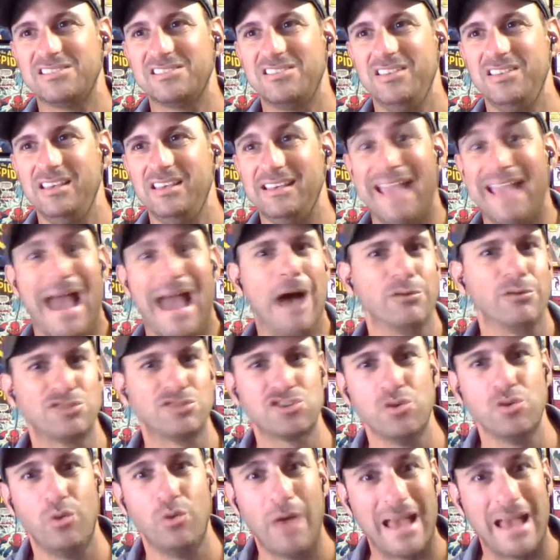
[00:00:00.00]

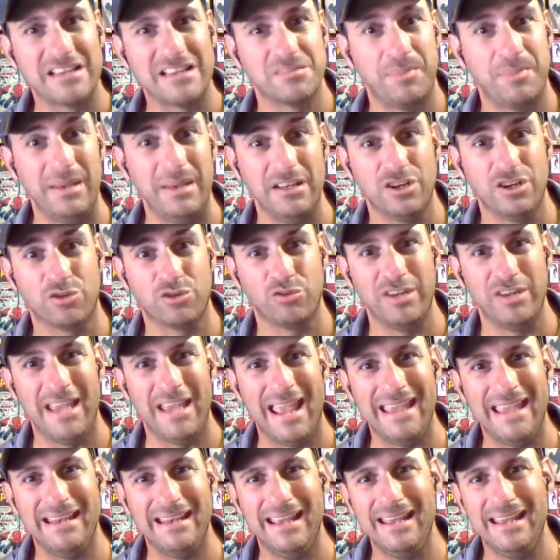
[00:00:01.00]
council has been
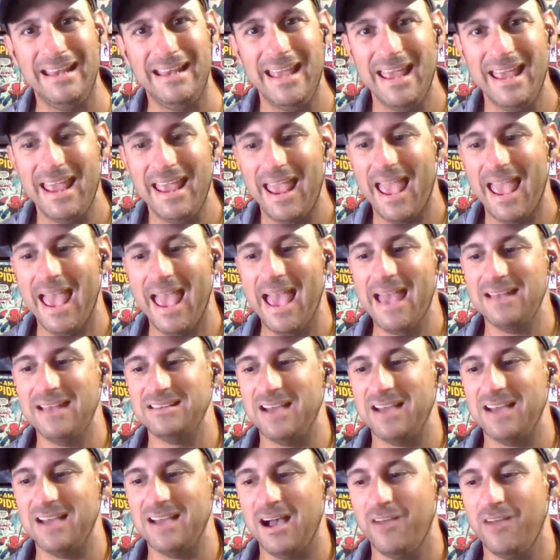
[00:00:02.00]
created, and
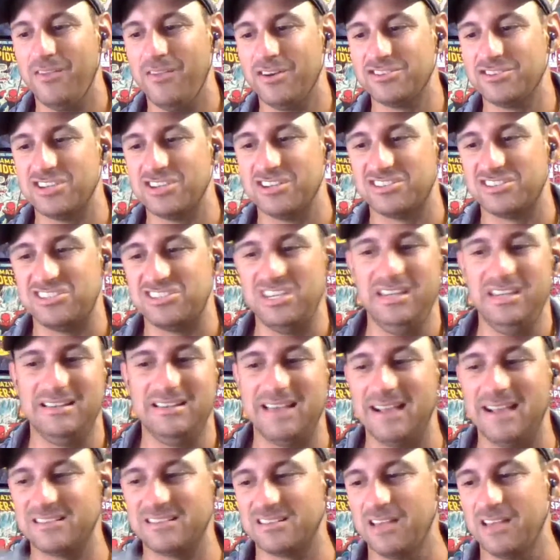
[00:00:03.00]
there's a seat
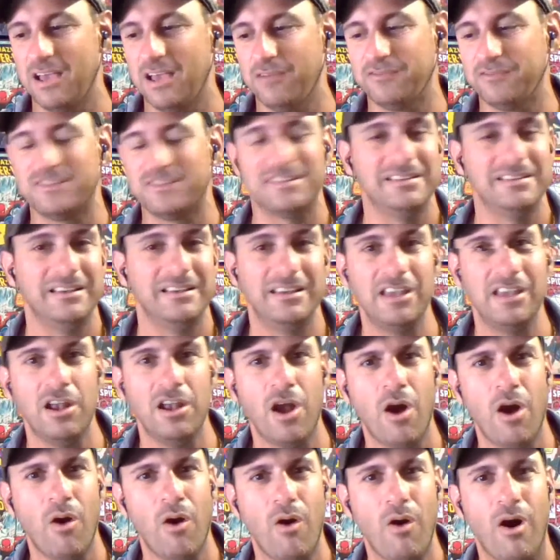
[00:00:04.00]
that's left, you
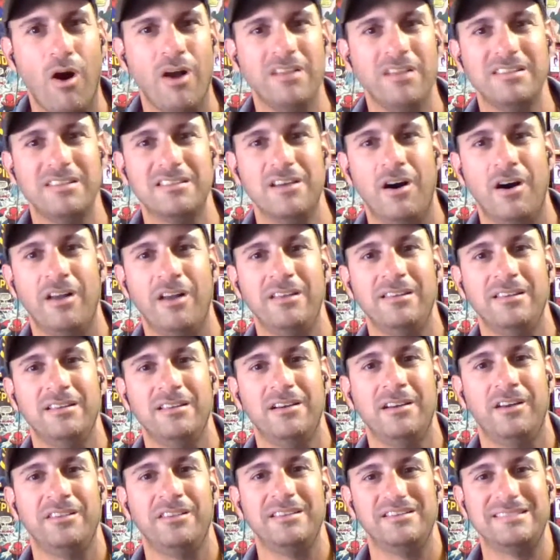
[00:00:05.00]
know, on
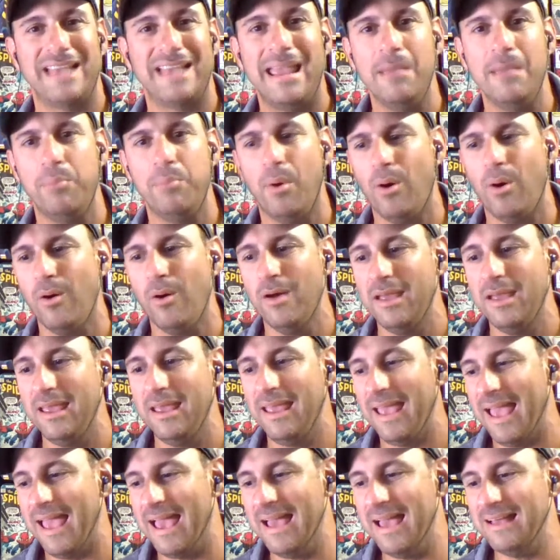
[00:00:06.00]
the table.
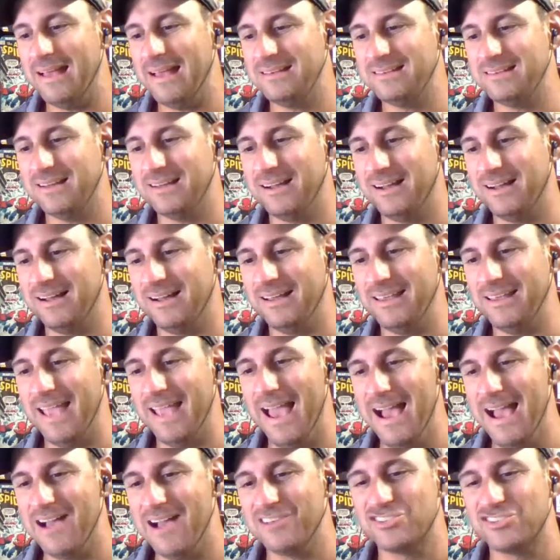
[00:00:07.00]
And
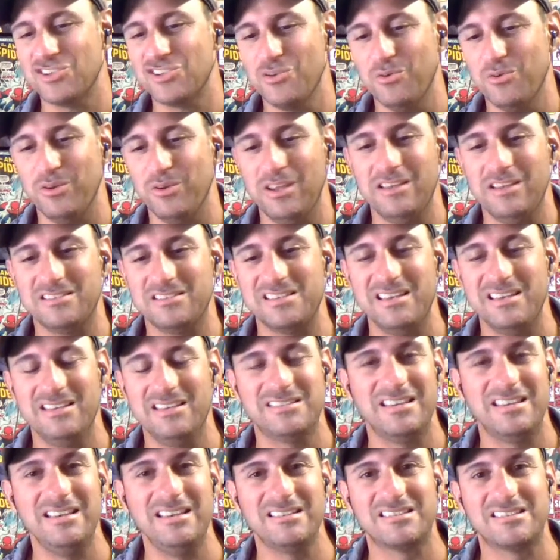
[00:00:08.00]
so it's
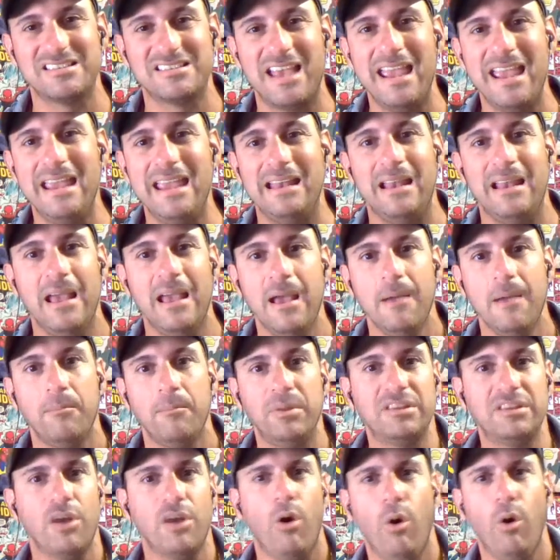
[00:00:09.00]
insane.
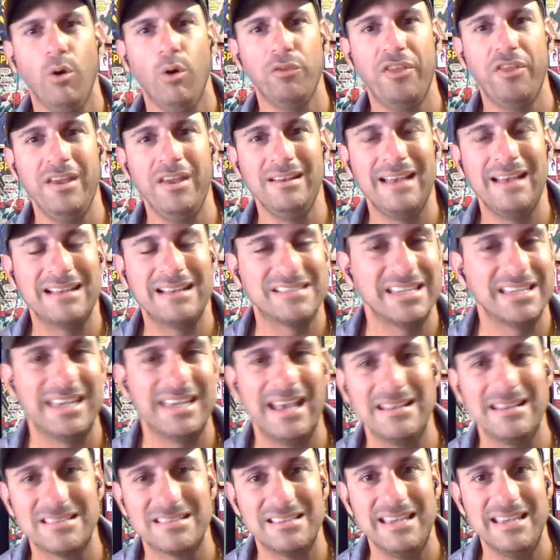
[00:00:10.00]
But the whole thing that's
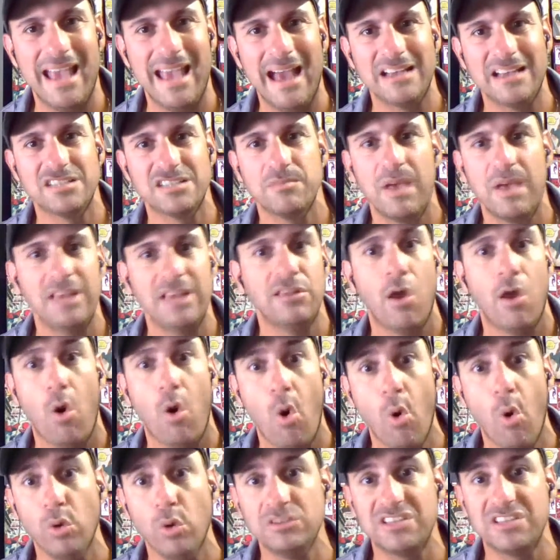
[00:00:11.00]
against the X-Men the
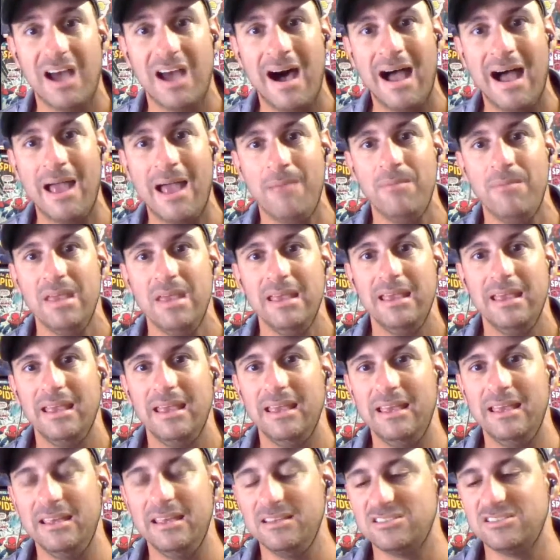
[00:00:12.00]
whole time
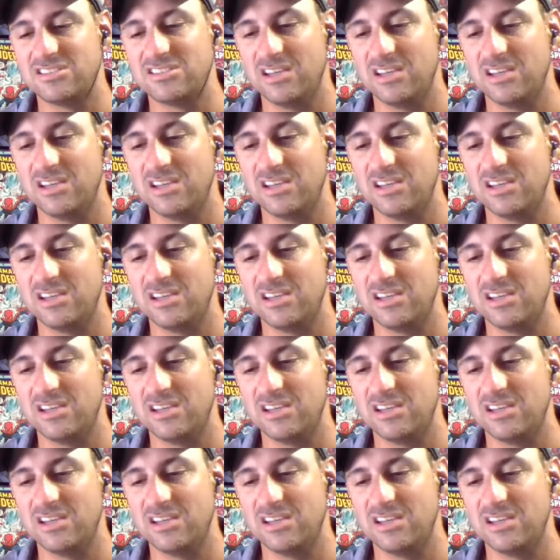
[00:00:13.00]
is